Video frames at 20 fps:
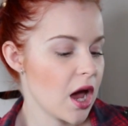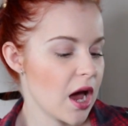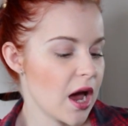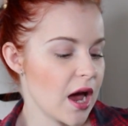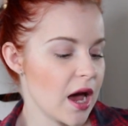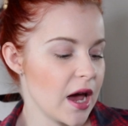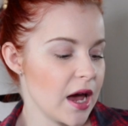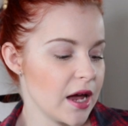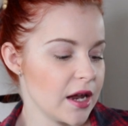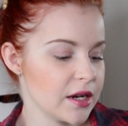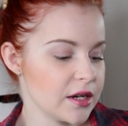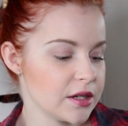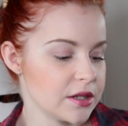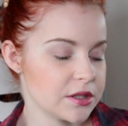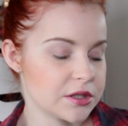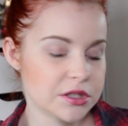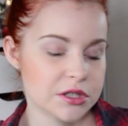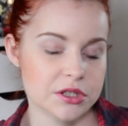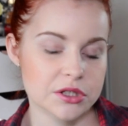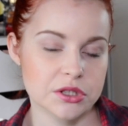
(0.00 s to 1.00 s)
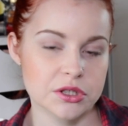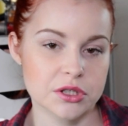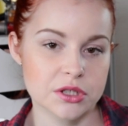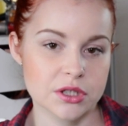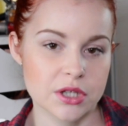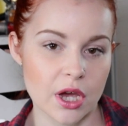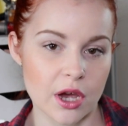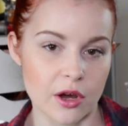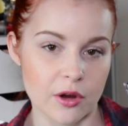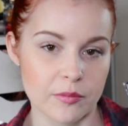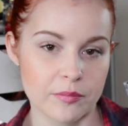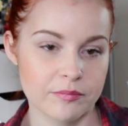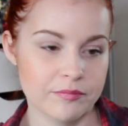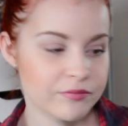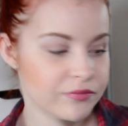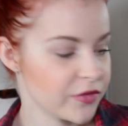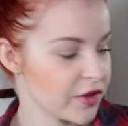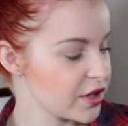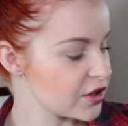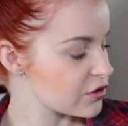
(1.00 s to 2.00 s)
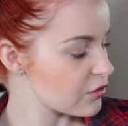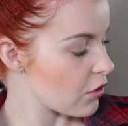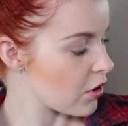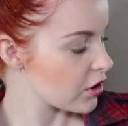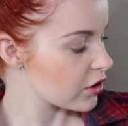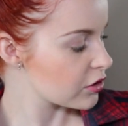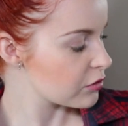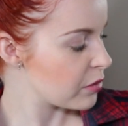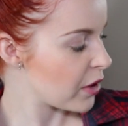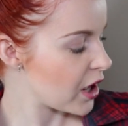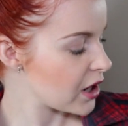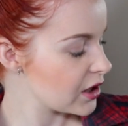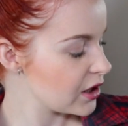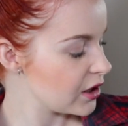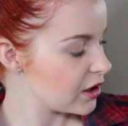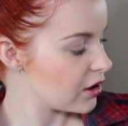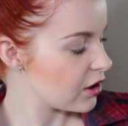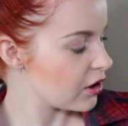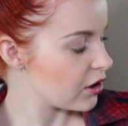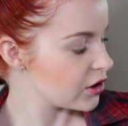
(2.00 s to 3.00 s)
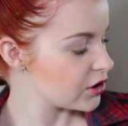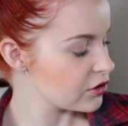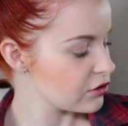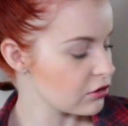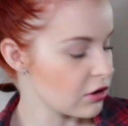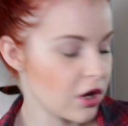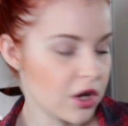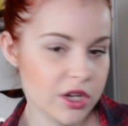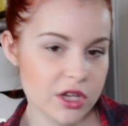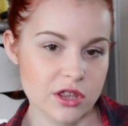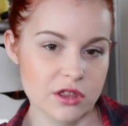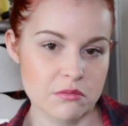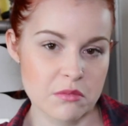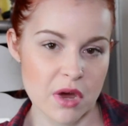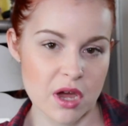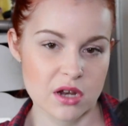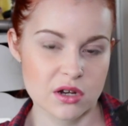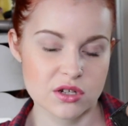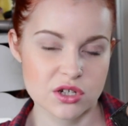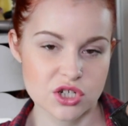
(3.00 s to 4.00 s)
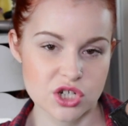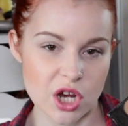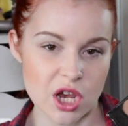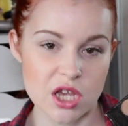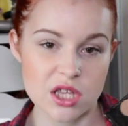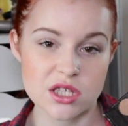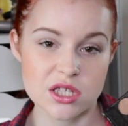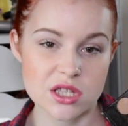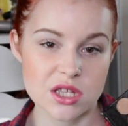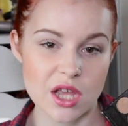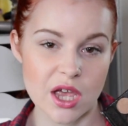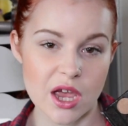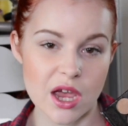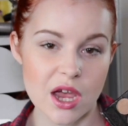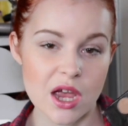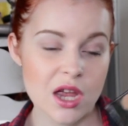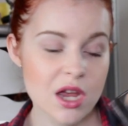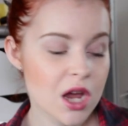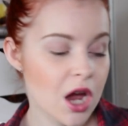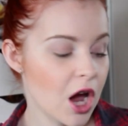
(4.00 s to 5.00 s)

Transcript: And yeah, it's quite a good palette. I do like the matte shades in there.